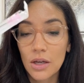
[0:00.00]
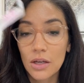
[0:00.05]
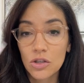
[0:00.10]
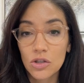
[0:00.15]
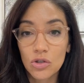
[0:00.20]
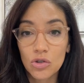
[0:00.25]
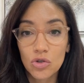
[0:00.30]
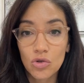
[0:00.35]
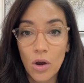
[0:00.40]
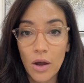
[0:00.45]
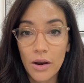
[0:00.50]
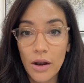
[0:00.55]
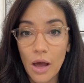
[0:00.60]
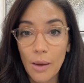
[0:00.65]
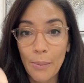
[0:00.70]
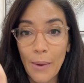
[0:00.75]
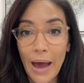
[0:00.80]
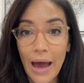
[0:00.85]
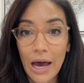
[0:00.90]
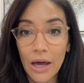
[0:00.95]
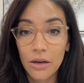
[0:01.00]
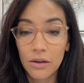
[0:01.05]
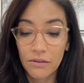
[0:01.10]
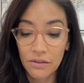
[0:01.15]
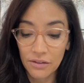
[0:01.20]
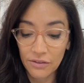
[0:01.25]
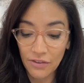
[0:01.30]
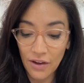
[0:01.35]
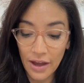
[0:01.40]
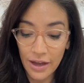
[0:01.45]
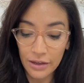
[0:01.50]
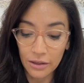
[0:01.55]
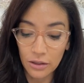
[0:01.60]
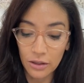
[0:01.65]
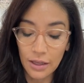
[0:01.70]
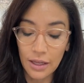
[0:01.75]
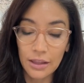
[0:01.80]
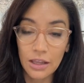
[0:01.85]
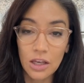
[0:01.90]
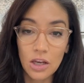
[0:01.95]
to draw it up out of the vial,
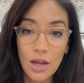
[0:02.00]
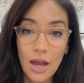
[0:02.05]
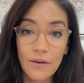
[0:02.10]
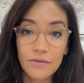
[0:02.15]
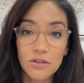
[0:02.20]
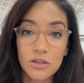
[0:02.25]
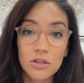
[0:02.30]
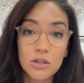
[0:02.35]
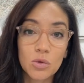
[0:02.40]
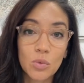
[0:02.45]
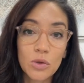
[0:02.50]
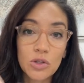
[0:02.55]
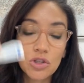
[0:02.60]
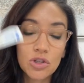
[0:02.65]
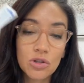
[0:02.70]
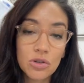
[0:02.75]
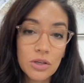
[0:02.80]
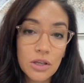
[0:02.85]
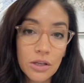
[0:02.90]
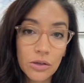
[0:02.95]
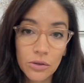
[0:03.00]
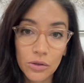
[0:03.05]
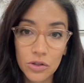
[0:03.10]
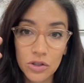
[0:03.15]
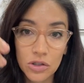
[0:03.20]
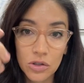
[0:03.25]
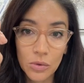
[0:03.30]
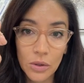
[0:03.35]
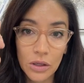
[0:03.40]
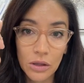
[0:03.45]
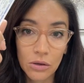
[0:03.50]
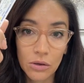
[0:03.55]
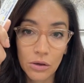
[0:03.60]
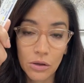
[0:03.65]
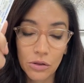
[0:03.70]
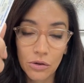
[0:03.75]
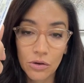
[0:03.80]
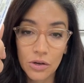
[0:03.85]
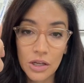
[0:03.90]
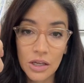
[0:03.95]
and then you have to switch your needle to either a
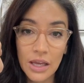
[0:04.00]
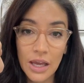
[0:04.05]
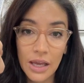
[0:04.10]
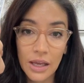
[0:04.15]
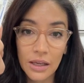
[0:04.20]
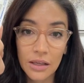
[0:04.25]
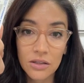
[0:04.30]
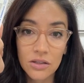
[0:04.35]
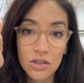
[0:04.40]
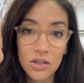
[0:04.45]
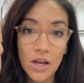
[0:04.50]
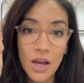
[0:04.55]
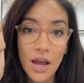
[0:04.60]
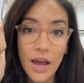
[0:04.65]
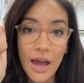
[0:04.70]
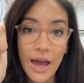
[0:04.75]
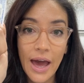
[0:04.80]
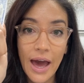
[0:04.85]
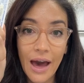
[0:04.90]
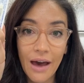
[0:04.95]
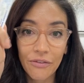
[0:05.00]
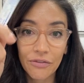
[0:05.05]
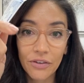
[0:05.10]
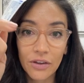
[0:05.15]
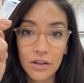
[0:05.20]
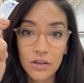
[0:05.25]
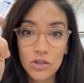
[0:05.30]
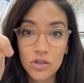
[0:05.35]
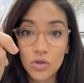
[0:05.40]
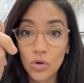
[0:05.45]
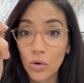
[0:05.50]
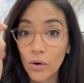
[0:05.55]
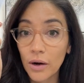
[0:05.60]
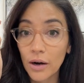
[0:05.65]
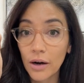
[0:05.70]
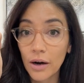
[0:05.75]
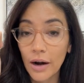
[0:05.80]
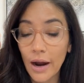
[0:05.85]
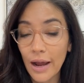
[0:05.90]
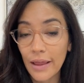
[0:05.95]
30 gauge 1/2 inch,
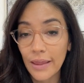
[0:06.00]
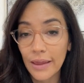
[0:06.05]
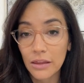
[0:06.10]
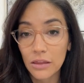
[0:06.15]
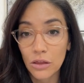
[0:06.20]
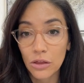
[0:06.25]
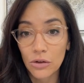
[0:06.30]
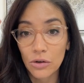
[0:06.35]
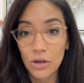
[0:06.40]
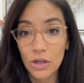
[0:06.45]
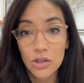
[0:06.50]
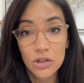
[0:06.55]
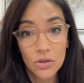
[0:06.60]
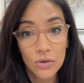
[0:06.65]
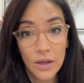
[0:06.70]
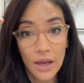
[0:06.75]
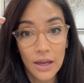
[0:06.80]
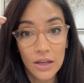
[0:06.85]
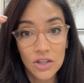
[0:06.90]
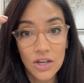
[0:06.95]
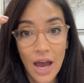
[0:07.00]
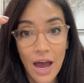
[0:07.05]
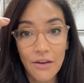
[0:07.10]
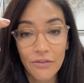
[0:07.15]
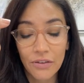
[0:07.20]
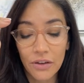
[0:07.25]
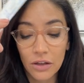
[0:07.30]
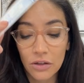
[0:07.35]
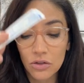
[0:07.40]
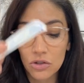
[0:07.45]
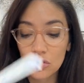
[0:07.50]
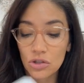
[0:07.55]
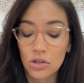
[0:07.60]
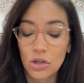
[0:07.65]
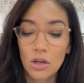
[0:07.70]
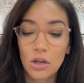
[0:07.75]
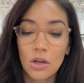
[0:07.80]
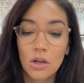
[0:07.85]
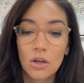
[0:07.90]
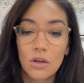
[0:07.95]
or I like the 32 gauge 1/2 inch.
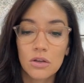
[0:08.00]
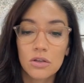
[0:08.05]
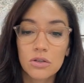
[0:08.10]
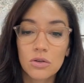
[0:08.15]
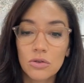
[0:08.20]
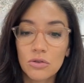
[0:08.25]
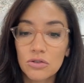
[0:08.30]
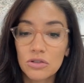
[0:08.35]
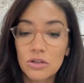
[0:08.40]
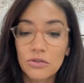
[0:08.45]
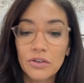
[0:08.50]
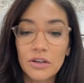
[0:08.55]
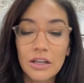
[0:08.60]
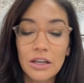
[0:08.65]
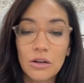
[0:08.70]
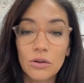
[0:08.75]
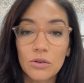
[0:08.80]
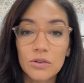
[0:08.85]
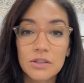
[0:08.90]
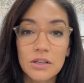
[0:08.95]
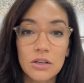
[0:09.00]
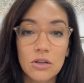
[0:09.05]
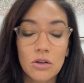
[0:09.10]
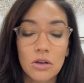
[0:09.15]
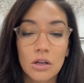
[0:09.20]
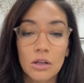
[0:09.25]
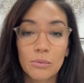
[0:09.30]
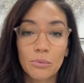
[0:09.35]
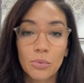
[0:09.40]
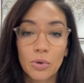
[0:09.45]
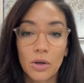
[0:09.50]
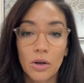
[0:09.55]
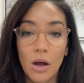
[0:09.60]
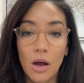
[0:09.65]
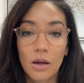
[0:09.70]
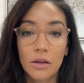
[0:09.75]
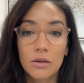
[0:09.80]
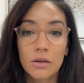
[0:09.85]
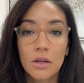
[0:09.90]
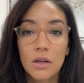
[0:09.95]
So there's different needles that you can put
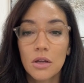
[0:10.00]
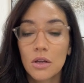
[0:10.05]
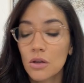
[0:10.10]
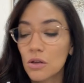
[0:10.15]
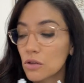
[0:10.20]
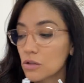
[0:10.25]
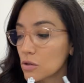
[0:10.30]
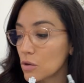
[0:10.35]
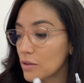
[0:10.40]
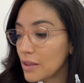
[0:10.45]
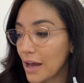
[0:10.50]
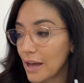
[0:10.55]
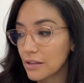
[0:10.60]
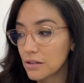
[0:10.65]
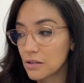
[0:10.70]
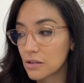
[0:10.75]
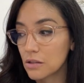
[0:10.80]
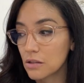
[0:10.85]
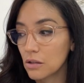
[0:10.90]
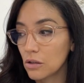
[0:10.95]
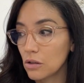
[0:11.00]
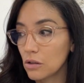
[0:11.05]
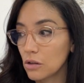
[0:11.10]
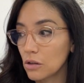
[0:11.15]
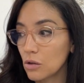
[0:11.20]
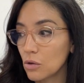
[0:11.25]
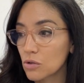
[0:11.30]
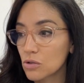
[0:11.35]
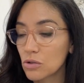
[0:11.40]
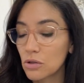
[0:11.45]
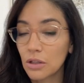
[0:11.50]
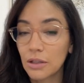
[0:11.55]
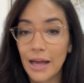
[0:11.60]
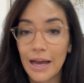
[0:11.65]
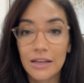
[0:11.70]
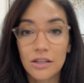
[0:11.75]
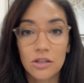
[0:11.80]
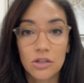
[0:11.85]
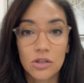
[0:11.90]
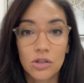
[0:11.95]
on. So those are the
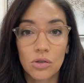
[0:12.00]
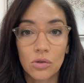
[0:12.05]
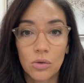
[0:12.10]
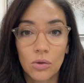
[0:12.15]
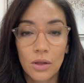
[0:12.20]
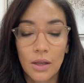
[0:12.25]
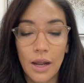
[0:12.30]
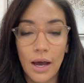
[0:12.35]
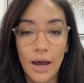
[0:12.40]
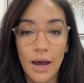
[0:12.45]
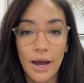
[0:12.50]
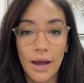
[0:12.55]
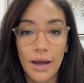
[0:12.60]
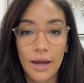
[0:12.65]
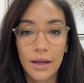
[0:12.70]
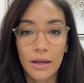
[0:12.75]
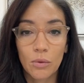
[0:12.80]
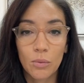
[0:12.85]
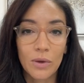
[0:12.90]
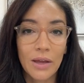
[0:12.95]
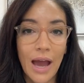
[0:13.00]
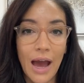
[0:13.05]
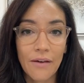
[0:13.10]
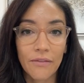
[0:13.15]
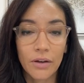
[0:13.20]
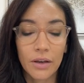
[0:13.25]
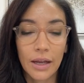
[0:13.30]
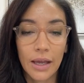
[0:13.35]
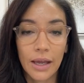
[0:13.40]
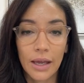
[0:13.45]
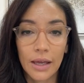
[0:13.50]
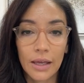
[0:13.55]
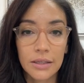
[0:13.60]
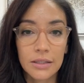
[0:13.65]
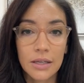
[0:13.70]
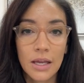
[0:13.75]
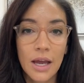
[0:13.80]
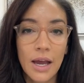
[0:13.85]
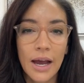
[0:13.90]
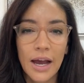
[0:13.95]
last two that we have on
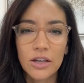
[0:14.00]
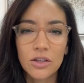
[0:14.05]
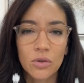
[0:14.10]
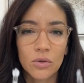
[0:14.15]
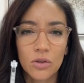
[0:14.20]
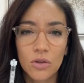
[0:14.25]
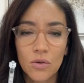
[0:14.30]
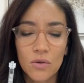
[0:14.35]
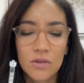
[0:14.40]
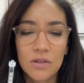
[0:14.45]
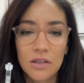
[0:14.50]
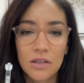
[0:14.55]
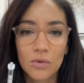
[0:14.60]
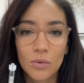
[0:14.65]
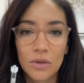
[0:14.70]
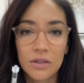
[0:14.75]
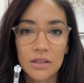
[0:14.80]
hand. I don't use these ones